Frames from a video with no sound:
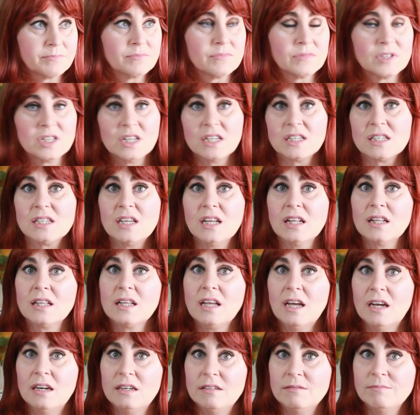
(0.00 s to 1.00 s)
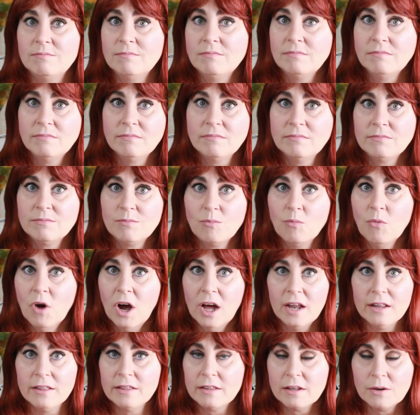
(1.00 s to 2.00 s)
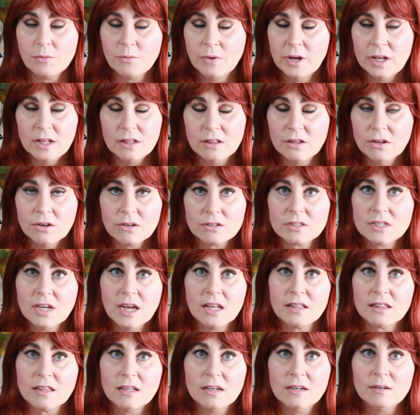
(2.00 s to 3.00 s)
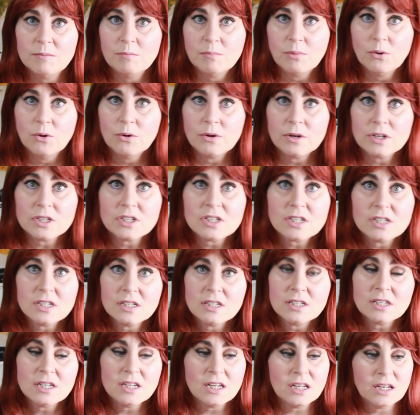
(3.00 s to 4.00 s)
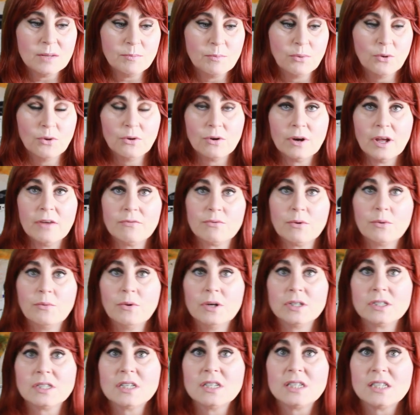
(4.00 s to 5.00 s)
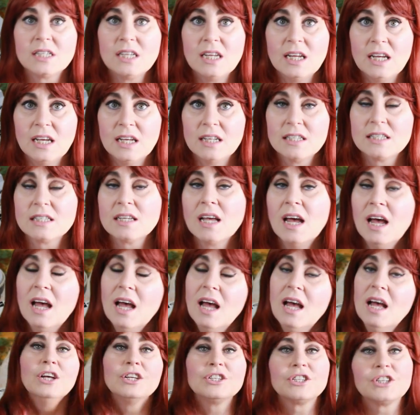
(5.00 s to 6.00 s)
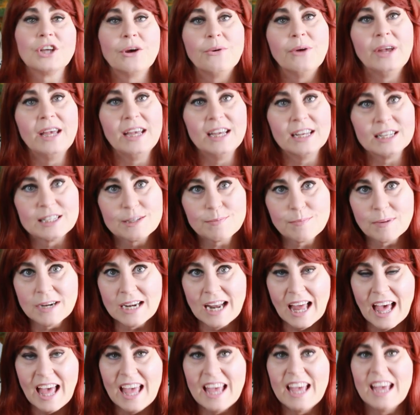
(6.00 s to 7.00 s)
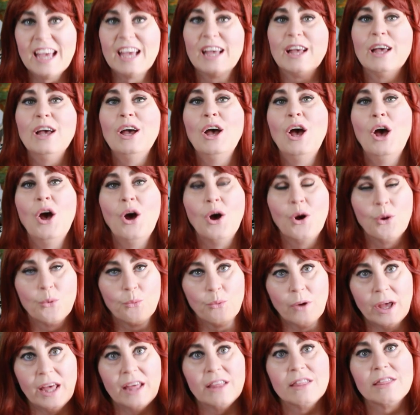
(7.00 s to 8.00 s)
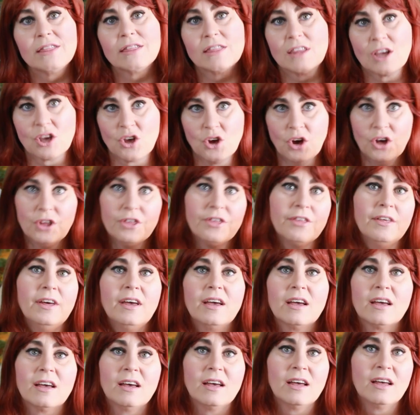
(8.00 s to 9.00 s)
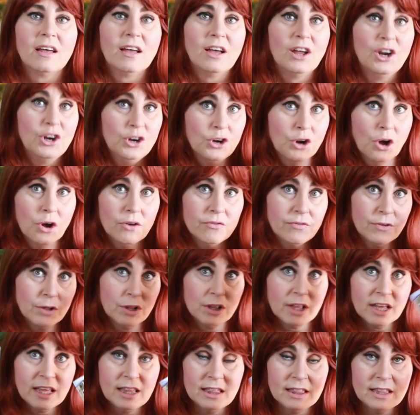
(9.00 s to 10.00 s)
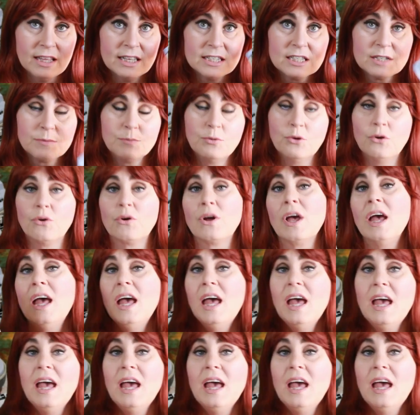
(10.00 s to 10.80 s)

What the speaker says: Sicilian one that we looked at that bored everyone to tears. So he is playing with the Gothic novel in this book.